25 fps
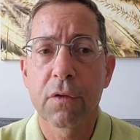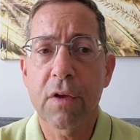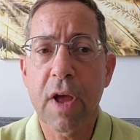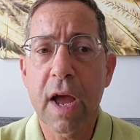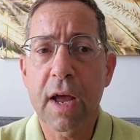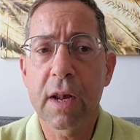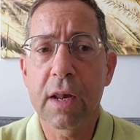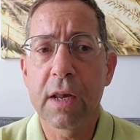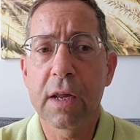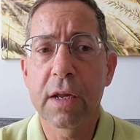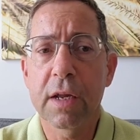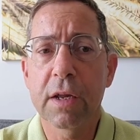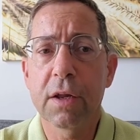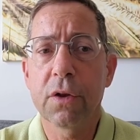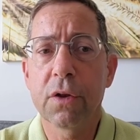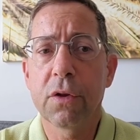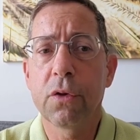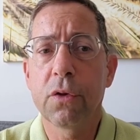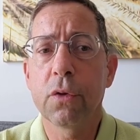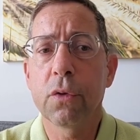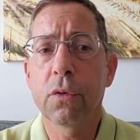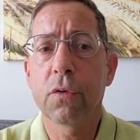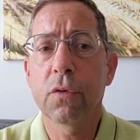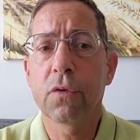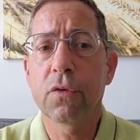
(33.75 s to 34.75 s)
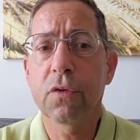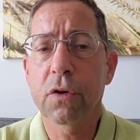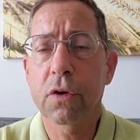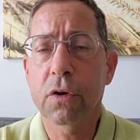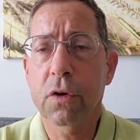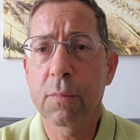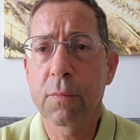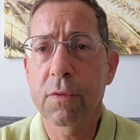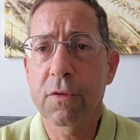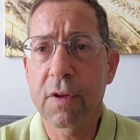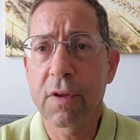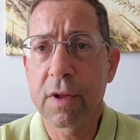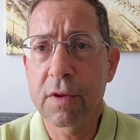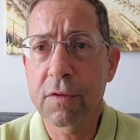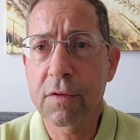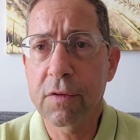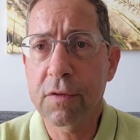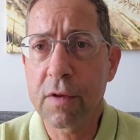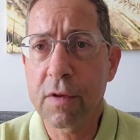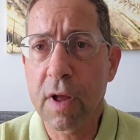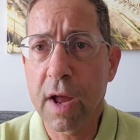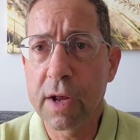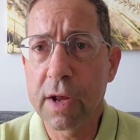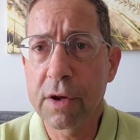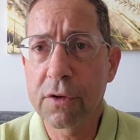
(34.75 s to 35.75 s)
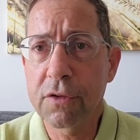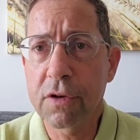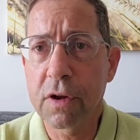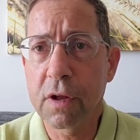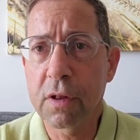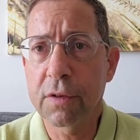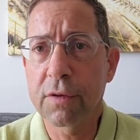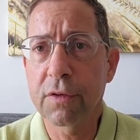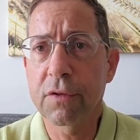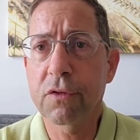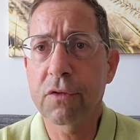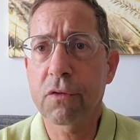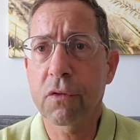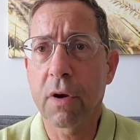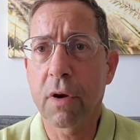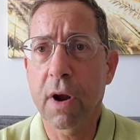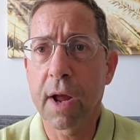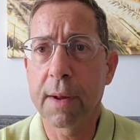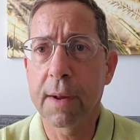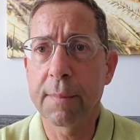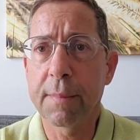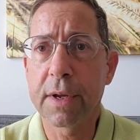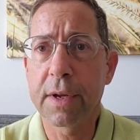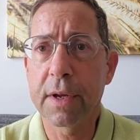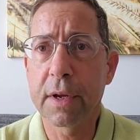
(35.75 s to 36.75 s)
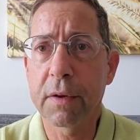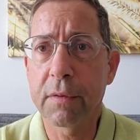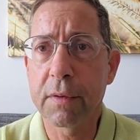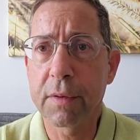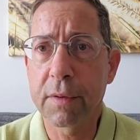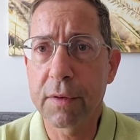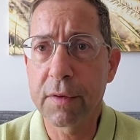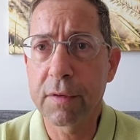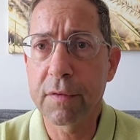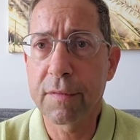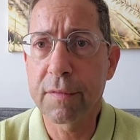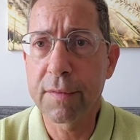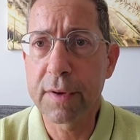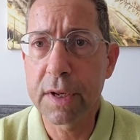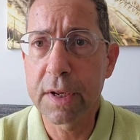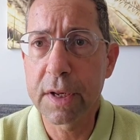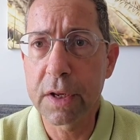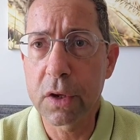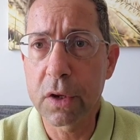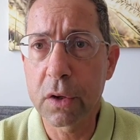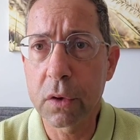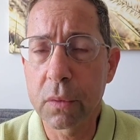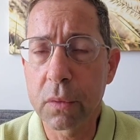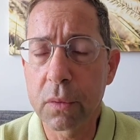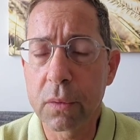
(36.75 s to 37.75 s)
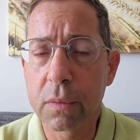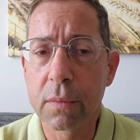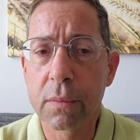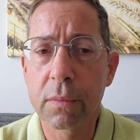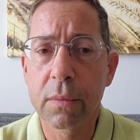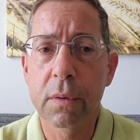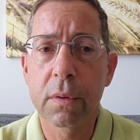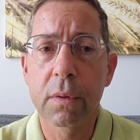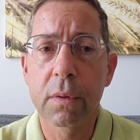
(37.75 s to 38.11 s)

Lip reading: Sadly, due to circumstances I shall describe here in this video,